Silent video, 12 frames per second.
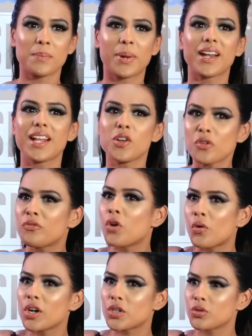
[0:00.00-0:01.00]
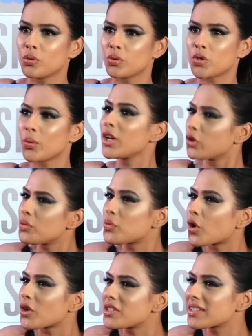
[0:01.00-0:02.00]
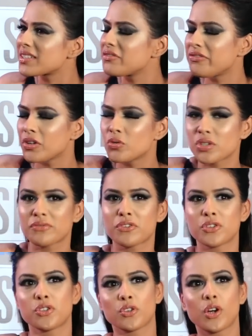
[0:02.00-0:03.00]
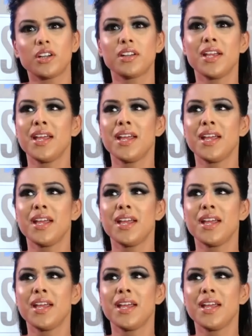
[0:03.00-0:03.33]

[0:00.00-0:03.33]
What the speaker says: But I look forward to doing good projects in future for sure.